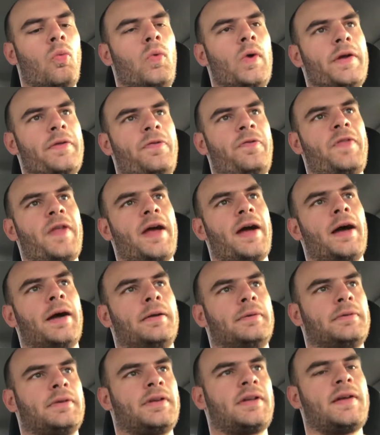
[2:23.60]
with
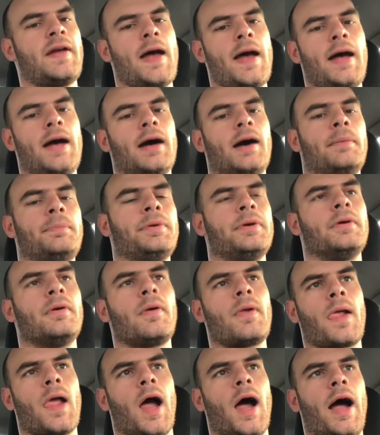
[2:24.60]
that cap,
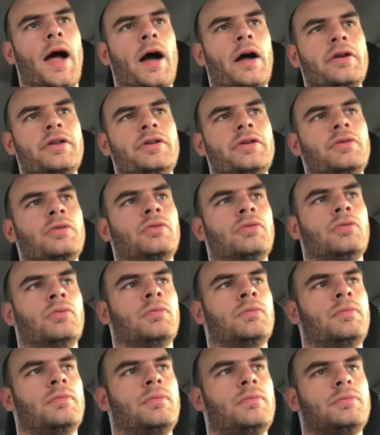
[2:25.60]
how do you
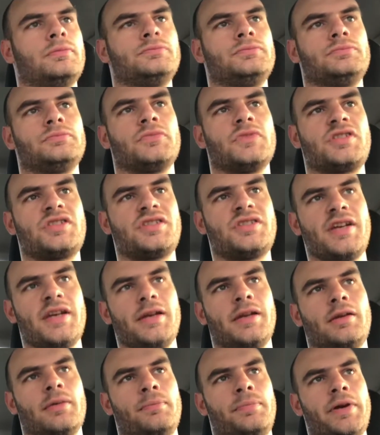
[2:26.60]

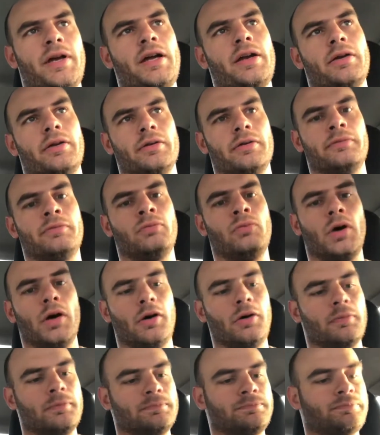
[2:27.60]
stay competitive?
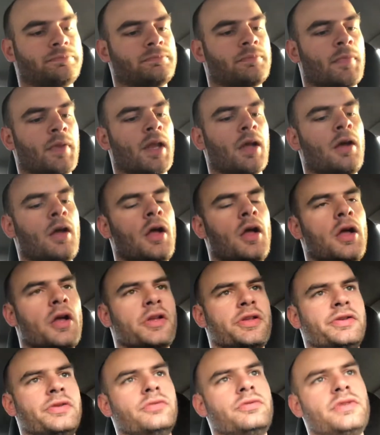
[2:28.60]
Well,
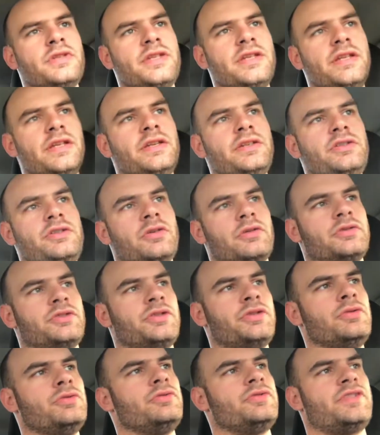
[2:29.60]
you need your
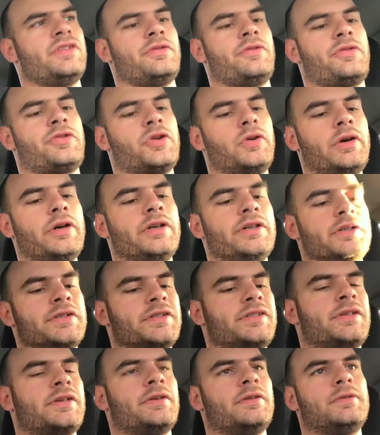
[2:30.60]
2s and
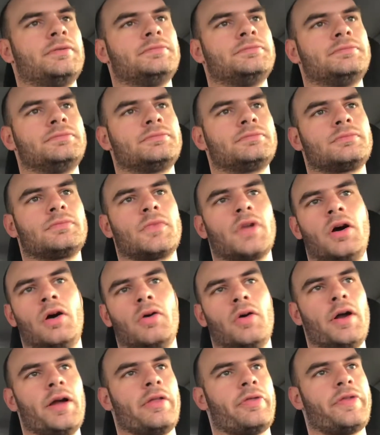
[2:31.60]
3s.
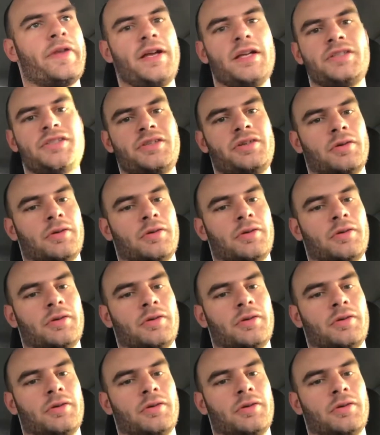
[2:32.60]
All right, that's